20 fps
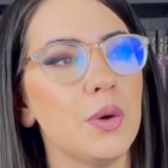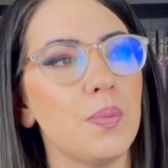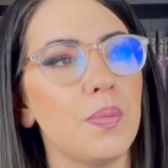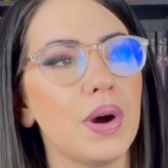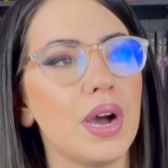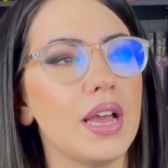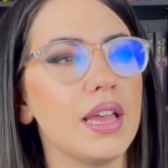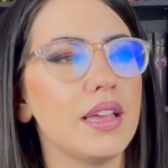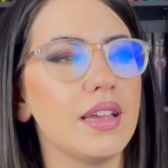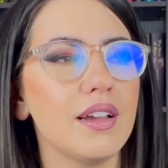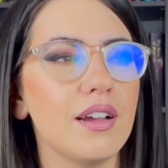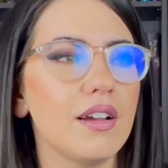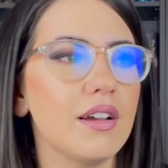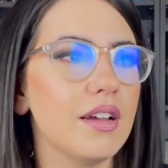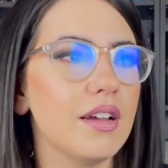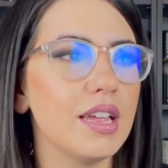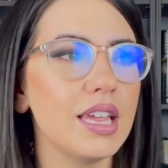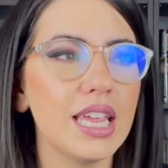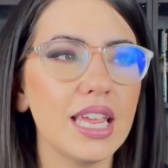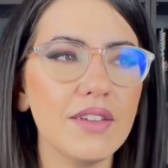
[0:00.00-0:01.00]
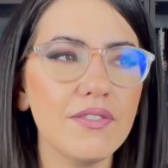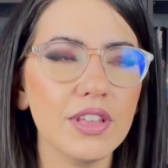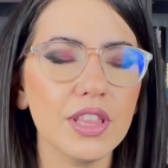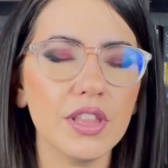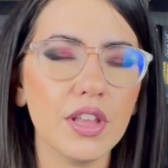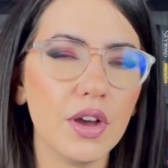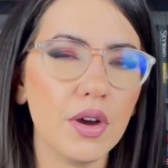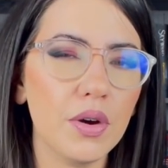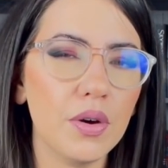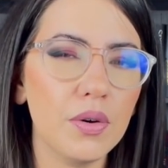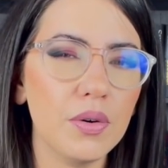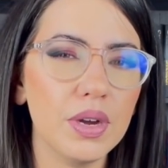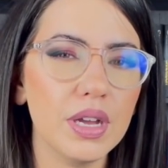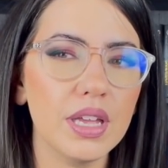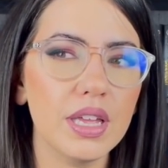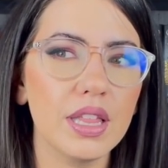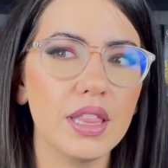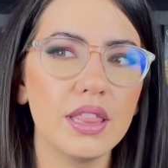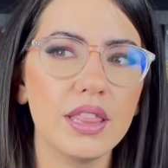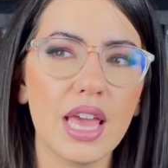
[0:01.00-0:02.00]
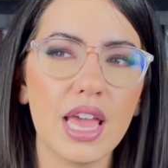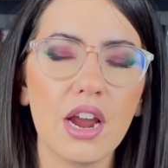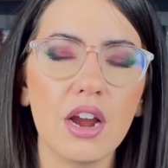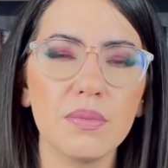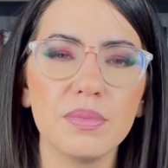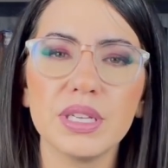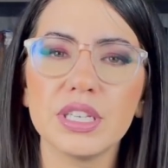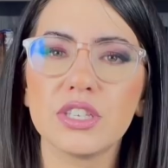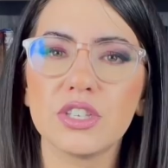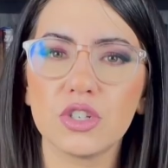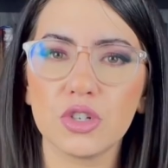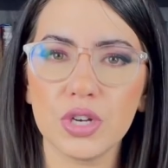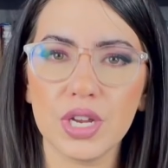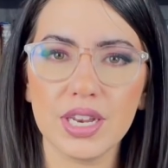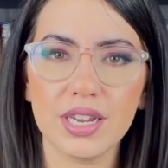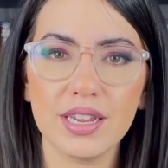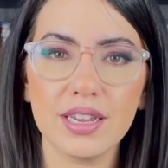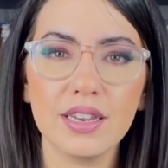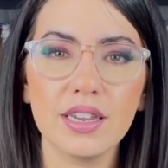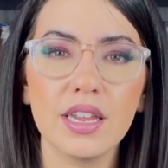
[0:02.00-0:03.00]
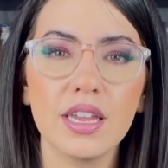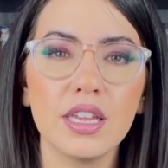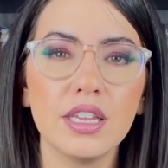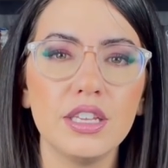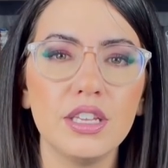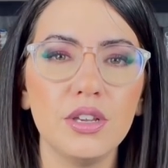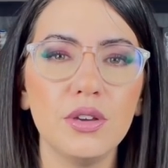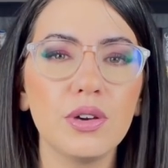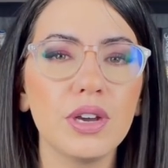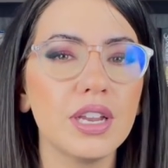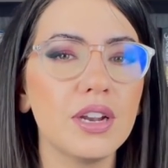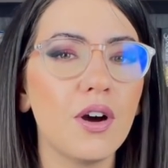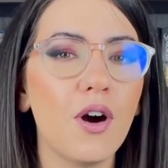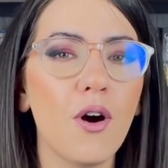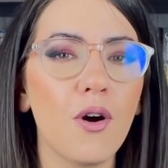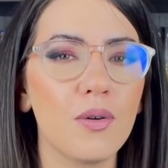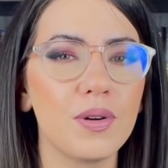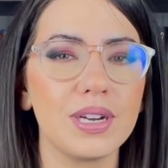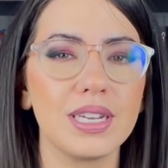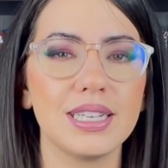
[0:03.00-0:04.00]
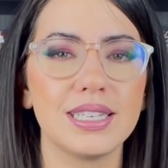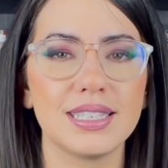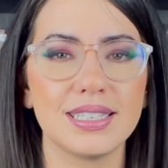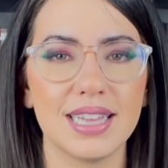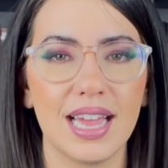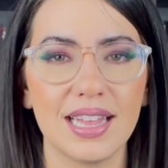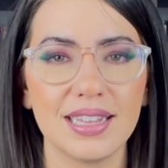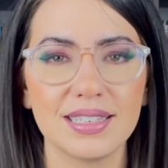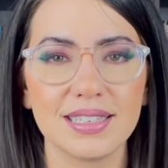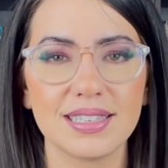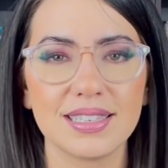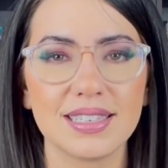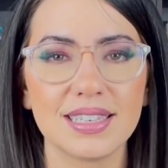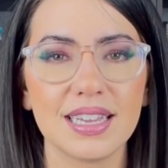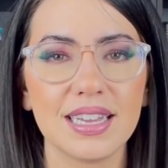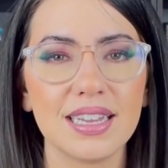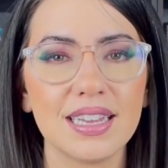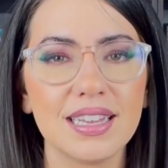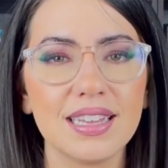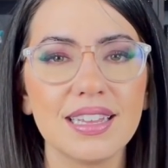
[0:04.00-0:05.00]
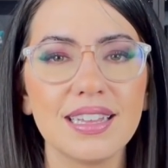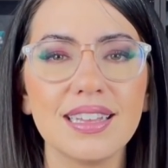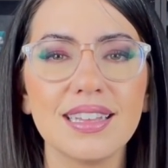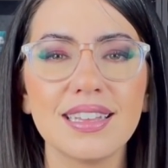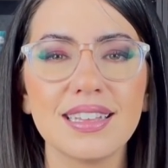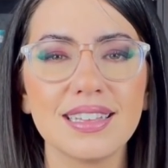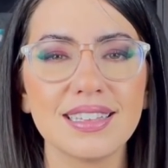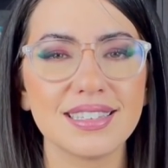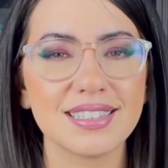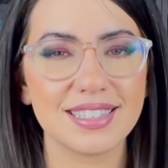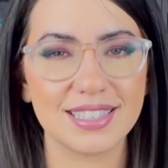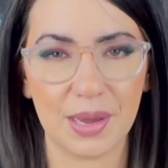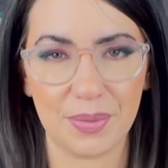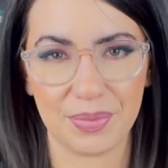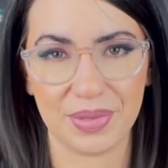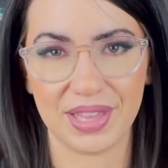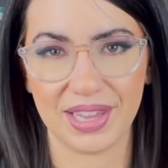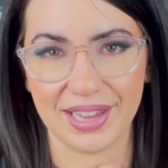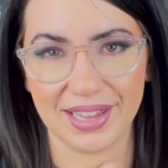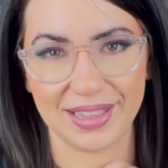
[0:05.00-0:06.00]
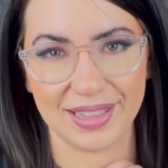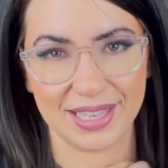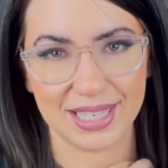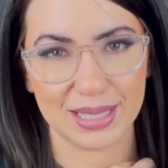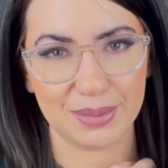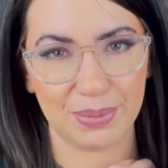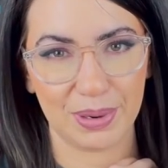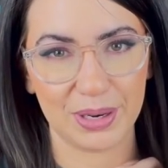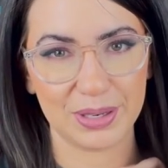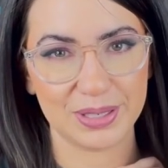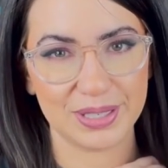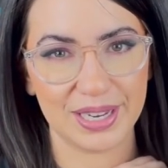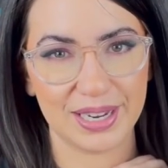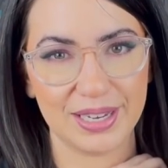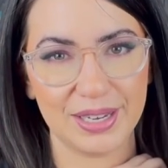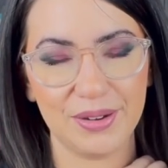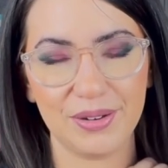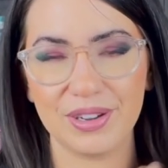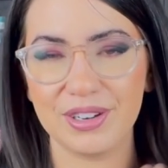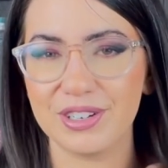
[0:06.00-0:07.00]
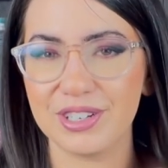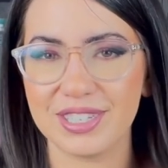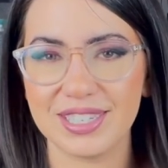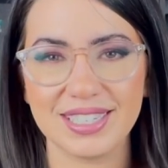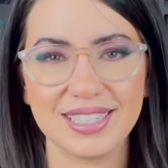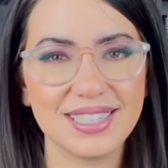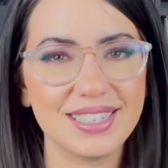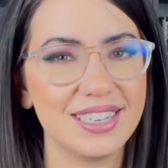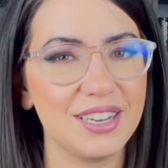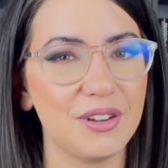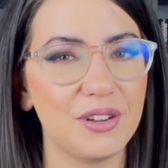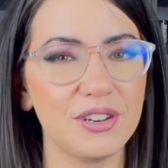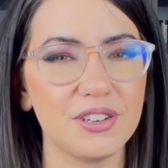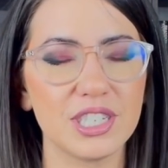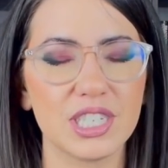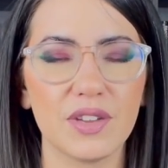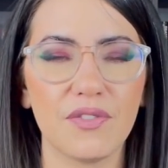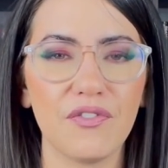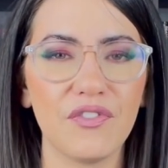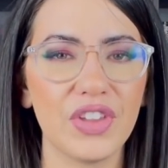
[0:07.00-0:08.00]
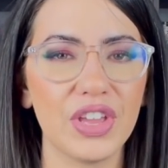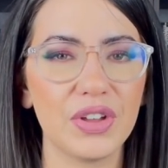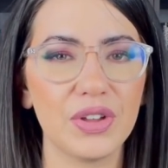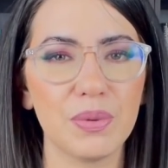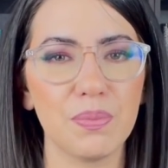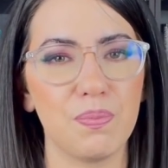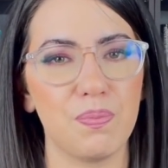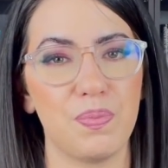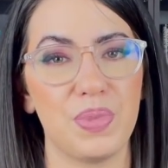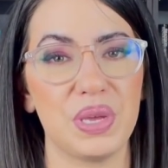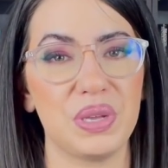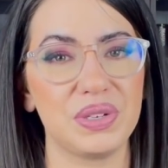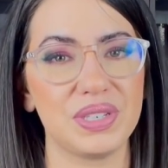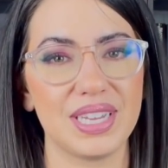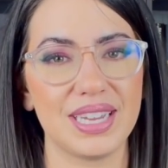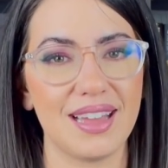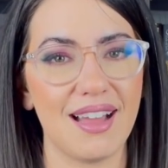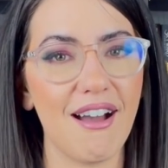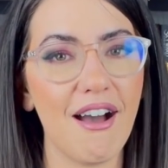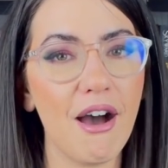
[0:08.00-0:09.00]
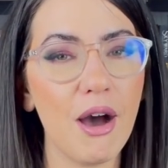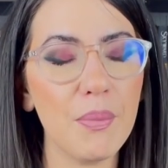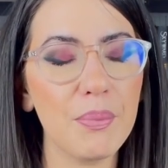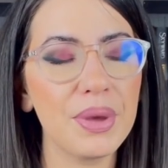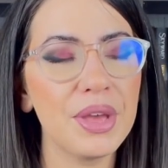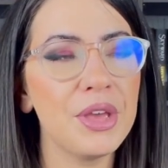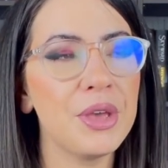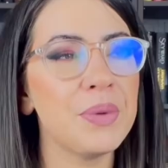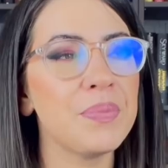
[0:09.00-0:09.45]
But even though they are mistreated, you can already sense something in this person. You can just you can just feel it building up.